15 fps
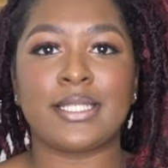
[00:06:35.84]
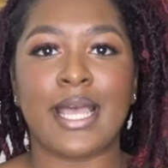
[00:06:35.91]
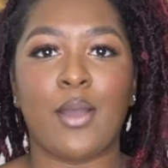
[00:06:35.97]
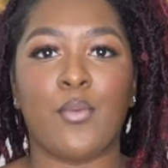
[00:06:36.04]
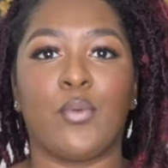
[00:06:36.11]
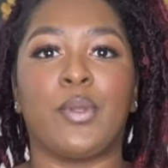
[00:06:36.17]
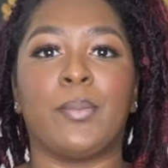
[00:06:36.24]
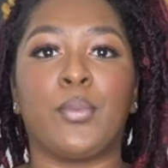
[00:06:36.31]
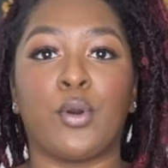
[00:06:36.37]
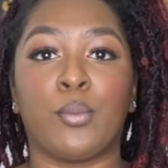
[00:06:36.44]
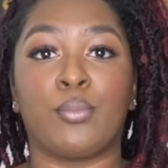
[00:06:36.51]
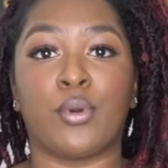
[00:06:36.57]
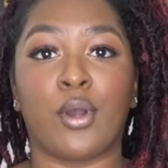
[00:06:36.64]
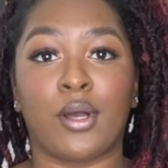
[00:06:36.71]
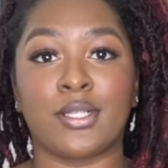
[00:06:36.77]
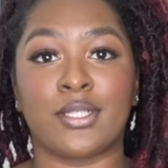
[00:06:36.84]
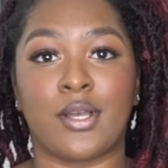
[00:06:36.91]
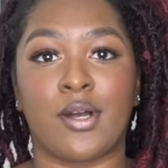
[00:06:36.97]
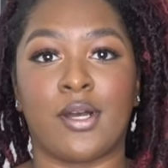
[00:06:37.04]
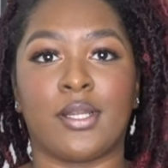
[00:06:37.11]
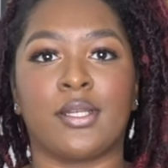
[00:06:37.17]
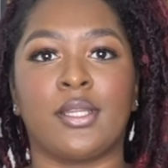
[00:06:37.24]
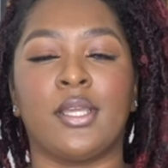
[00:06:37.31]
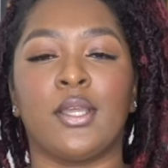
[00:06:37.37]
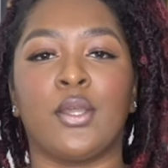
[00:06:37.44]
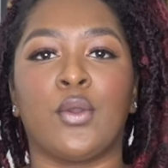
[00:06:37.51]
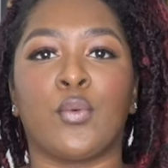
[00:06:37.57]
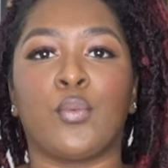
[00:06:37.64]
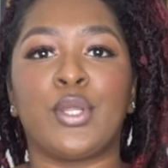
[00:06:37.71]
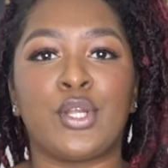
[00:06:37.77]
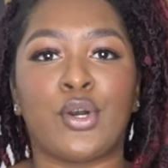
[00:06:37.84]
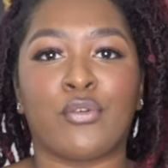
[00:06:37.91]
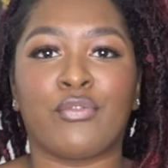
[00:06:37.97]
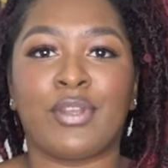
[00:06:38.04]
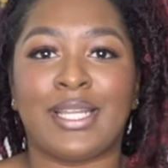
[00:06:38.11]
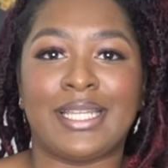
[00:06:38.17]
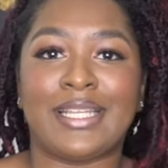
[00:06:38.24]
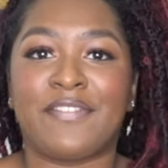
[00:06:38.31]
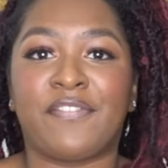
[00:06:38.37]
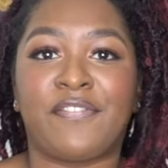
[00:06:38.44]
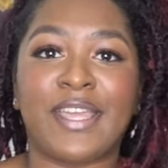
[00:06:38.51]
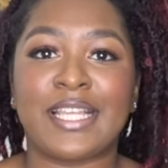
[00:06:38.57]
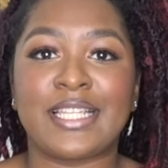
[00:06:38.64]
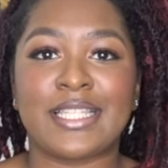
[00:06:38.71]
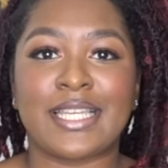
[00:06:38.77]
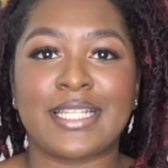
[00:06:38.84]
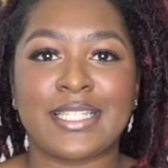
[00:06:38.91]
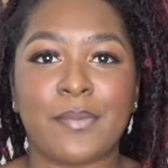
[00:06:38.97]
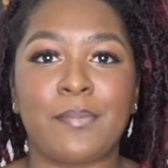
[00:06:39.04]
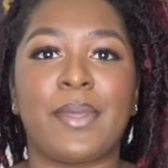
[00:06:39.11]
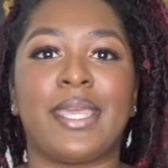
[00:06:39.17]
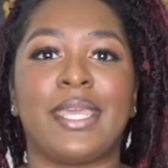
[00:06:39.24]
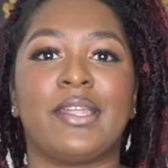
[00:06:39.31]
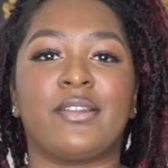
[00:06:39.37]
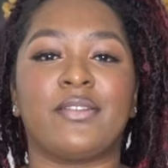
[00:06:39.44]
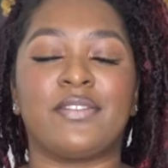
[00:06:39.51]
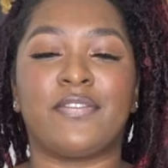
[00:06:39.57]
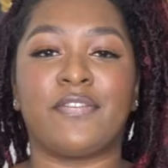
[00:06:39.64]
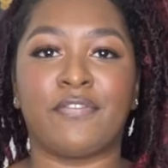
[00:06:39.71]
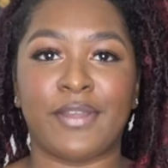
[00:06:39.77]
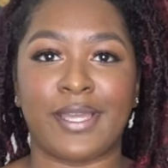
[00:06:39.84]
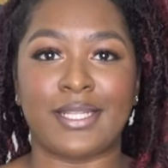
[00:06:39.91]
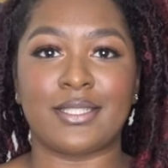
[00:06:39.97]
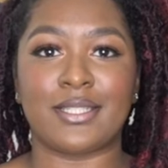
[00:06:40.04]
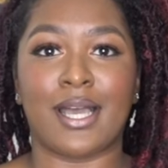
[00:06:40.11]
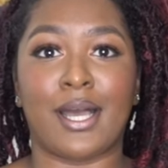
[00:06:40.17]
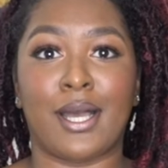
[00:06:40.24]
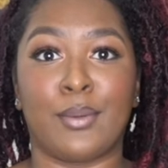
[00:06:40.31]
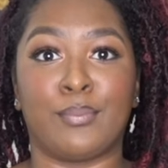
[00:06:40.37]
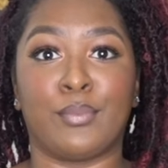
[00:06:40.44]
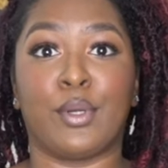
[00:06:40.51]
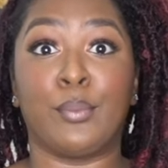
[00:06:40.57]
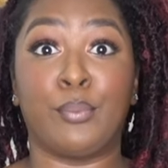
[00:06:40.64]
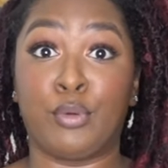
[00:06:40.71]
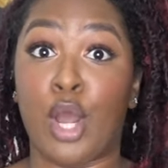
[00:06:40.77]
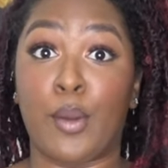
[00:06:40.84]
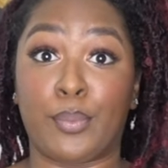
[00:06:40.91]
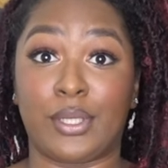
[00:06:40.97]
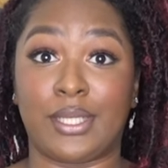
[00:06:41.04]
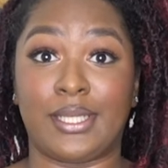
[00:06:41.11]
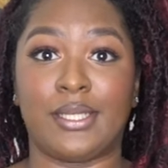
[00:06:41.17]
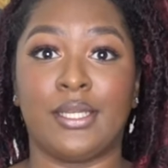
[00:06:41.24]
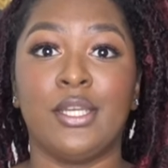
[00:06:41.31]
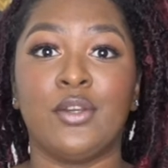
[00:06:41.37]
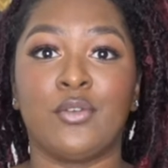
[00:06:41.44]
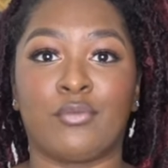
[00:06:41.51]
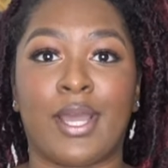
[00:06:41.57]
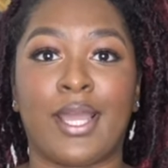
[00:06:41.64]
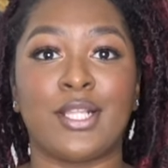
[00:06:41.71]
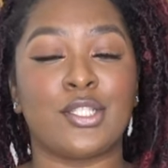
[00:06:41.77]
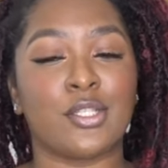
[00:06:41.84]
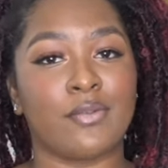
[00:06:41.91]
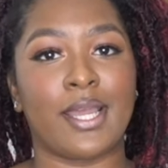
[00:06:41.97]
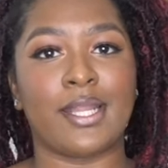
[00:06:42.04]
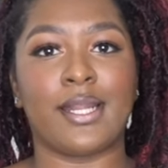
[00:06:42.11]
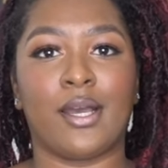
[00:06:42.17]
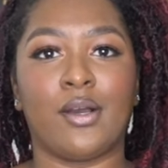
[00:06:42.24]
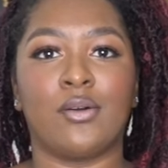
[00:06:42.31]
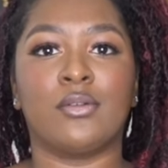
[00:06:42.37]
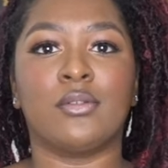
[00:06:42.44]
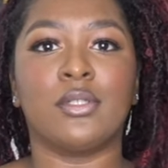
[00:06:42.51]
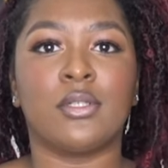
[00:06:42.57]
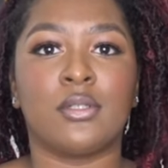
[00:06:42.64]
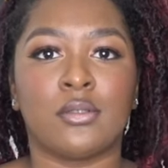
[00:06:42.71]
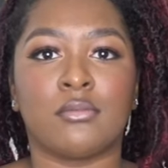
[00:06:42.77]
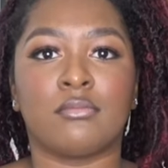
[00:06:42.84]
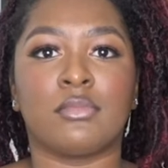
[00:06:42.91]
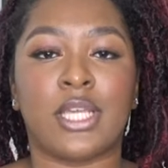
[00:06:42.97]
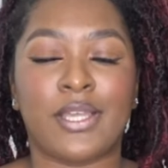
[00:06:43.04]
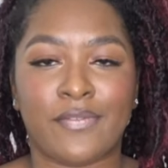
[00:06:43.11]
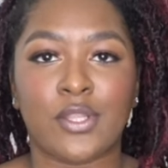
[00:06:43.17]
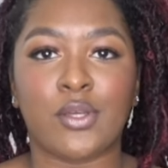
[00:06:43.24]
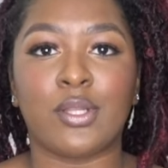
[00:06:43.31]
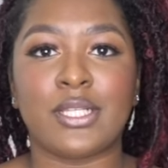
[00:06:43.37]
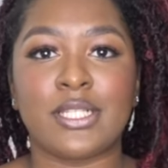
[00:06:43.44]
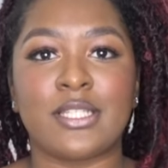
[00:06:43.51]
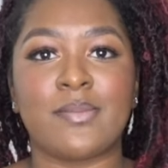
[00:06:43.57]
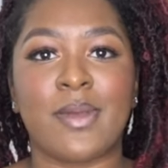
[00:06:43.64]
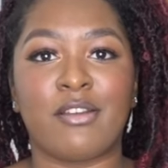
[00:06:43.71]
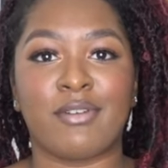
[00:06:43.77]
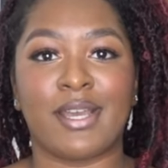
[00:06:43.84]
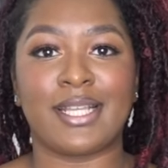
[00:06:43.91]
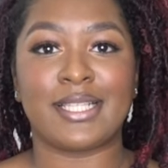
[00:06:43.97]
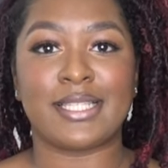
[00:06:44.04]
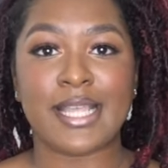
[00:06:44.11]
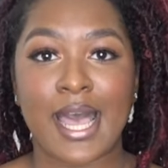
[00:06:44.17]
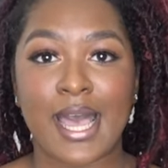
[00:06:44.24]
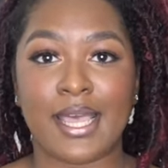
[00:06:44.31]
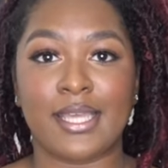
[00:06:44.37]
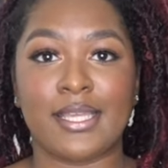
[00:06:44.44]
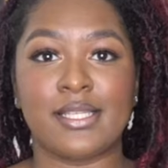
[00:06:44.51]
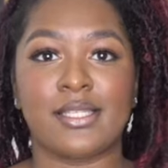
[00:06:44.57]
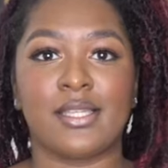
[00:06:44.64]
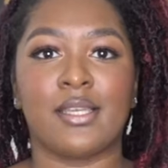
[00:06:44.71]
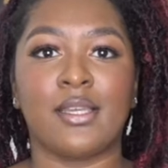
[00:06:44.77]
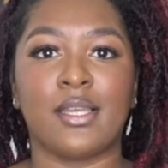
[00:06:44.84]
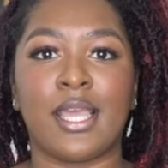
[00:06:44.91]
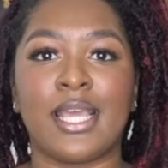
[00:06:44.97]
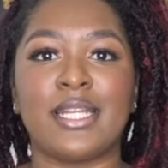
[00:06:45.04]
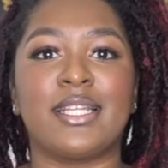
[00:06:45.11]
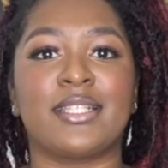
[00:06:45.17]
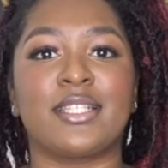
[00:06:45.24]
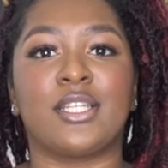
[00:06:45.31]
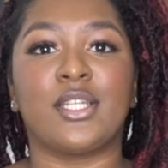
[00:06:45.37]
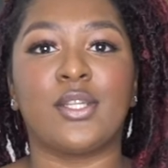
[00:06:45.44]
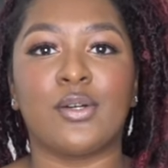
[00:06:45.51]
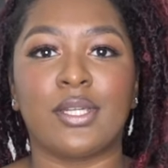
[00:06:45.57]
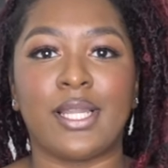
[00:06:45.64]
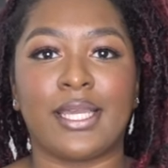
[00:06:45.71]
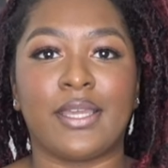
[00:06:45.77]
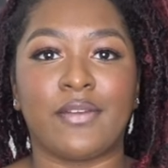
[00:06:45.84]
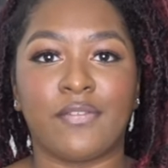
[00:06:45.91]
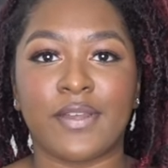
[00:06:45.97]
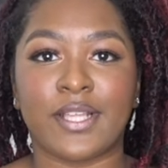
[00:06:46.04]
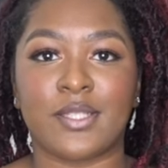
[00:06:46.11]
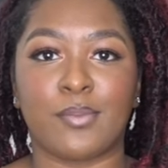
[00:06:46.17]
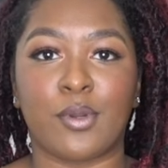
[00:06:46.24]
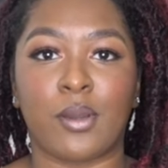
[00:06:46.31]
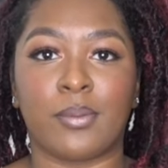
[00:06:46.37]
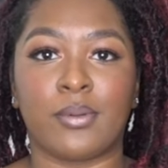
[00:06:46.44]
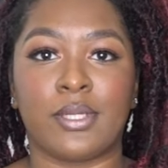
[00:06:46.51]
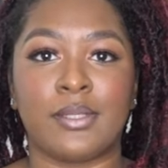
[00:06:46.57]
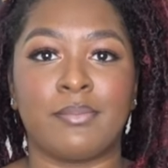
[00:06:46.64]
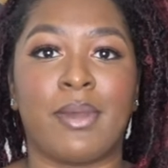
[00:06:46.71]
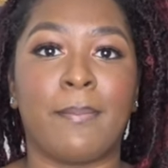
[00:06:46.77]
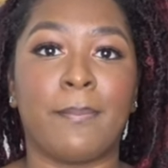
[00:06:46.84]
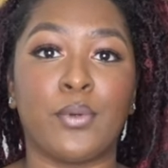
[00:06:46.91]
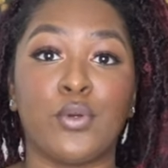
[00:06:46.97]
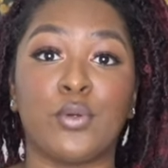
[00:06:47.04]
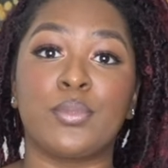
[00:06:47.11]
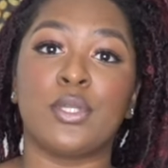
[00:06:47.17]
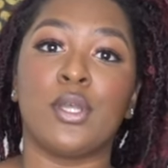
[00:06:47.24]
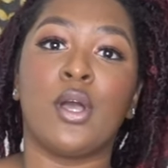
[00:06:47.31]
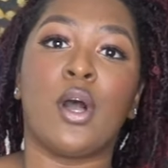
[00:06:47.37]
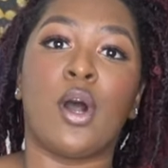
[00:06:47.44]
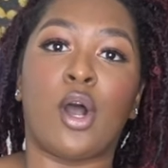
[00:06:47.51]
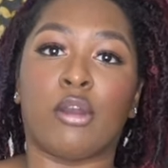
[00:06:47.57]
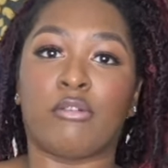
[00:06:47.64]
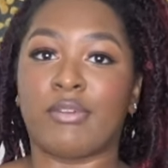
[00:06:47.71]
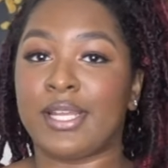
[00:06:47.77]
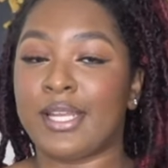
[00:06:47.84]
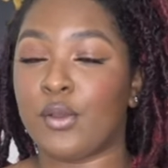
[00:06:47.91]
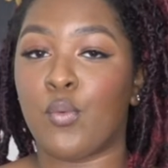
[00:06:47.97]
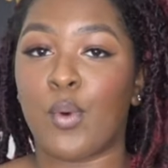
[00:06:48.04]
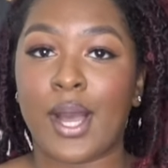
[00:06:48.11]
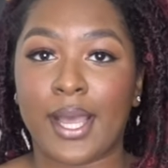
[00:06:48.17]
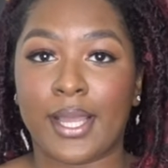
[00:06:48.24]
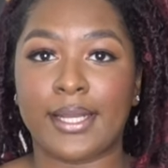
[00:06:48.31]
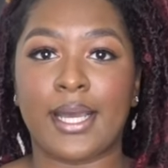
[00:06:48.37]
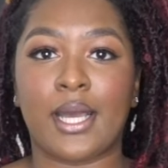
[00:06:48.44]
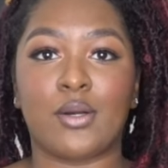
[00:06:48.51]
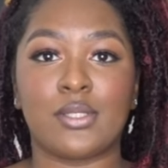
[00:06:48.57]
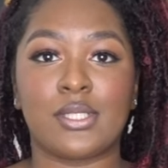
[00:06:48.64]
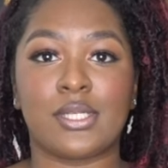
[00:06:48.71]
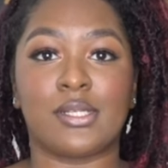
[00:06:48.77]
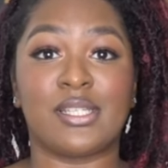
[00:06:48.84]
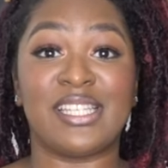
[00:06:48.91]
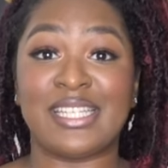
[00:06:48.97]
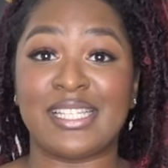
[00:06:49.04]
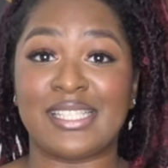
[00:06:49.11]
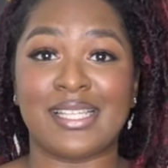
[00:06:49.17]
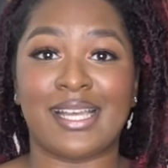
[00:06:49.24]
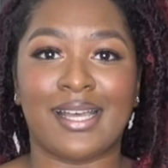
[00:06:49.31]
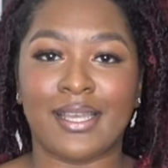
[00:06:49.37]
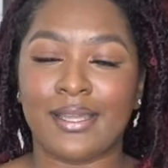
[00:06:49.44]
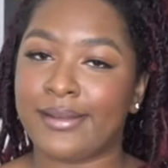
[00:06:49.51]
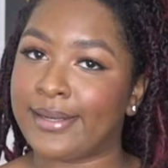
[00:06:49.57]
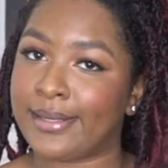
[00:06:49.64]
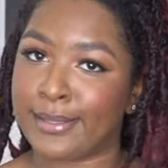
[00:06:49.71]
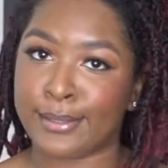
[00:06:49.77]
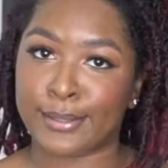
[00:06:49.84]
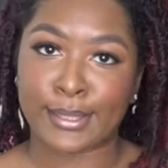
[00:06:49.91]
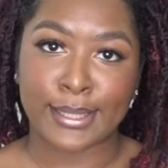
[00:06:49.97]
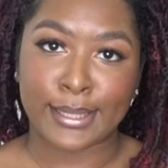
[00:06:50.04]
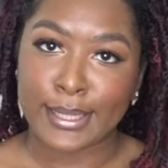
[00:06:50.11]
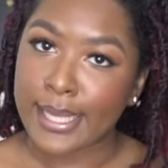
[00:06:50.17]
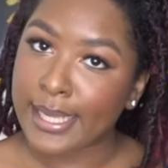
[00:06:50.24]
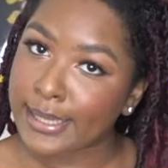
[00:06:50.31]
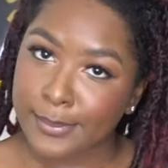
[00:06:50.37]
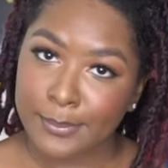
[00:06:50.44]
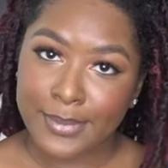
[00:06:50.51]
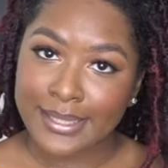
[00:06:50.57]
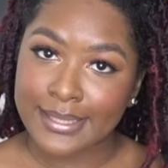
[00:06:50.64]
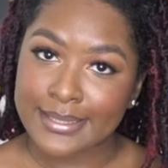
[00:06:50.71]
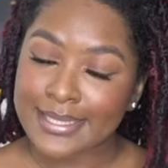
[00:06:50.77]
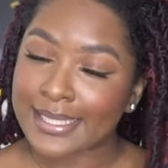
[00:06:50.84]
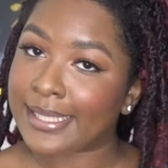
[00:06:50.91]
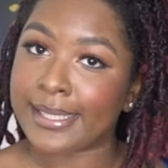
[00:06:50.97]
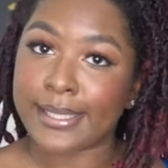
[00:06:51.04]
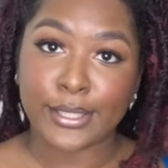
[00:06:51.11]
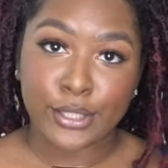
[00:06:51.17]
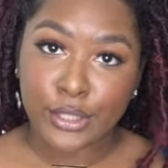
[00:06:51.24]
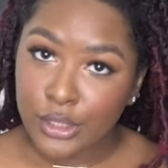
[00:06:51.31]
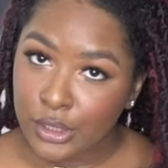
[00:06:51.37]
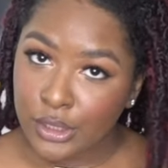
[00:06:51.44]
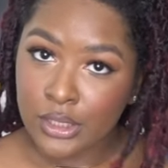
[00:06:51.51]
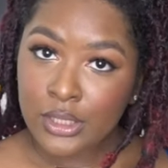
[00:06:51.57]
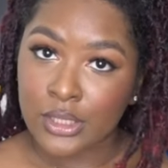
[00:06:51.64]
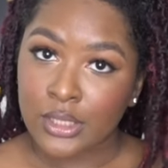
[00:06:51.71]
time when we put bras on, we don't really fix it to make it fit properly, right? So right now, even though this is my right size, it doesn't look like it fits properly. My boobs are really wide out to each side. They're like enemies here.